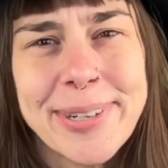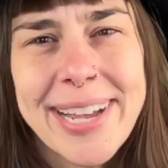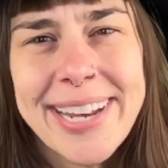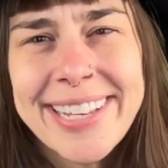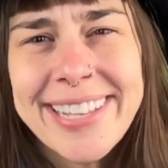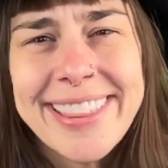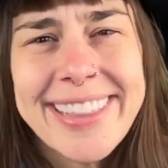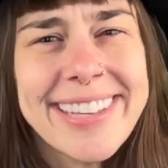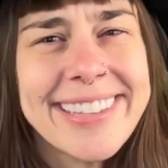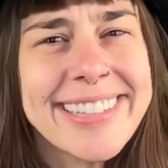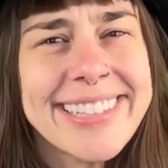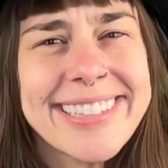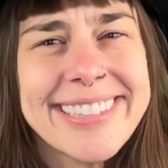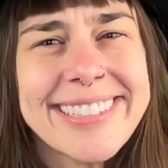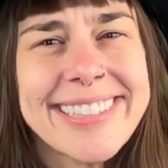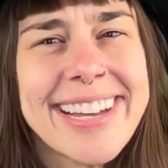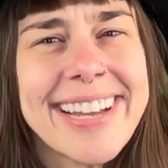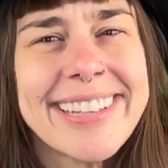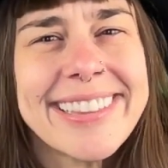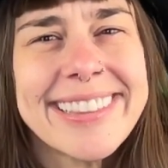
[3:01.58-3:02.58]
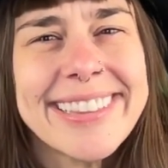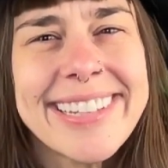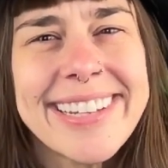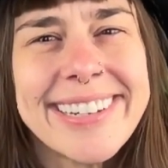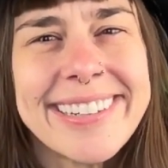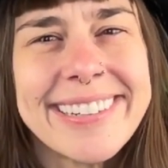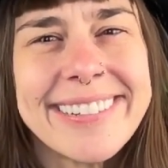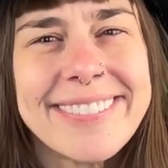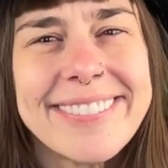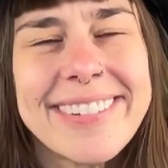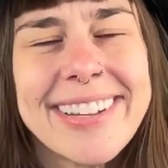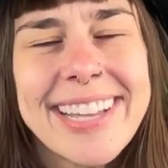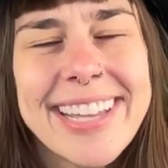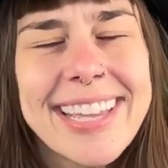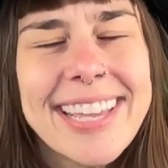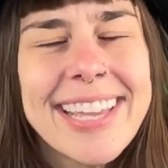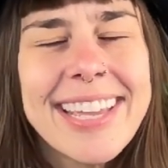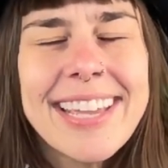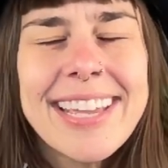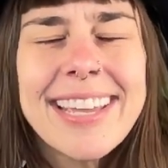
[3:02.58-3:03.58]
anything that's not love.
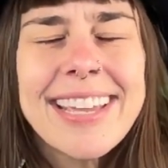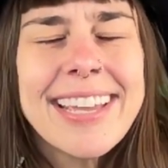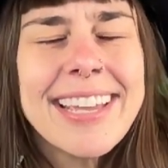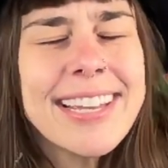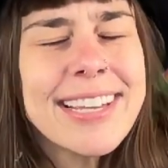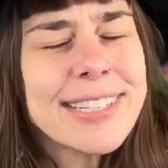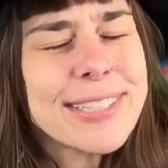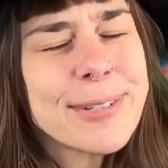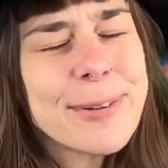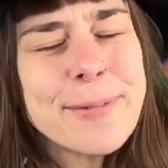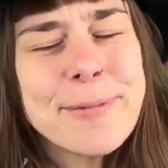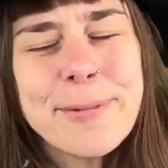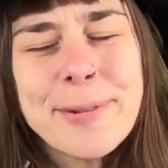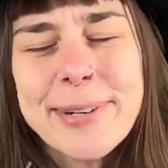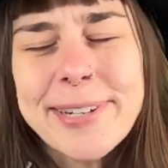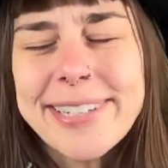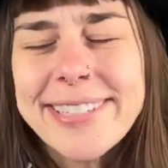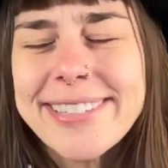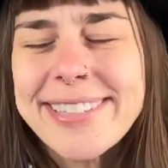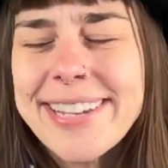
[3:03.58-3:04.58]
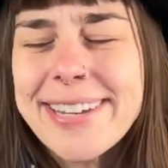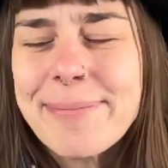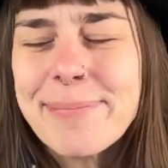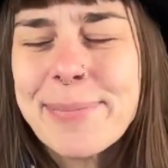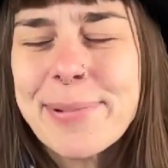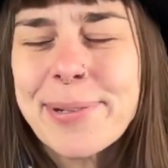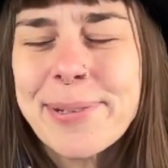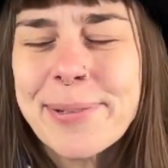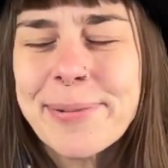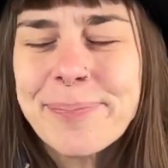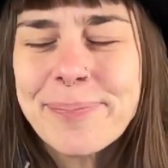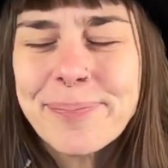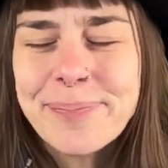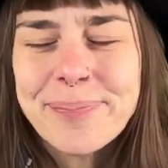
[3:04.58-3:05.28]
So for example,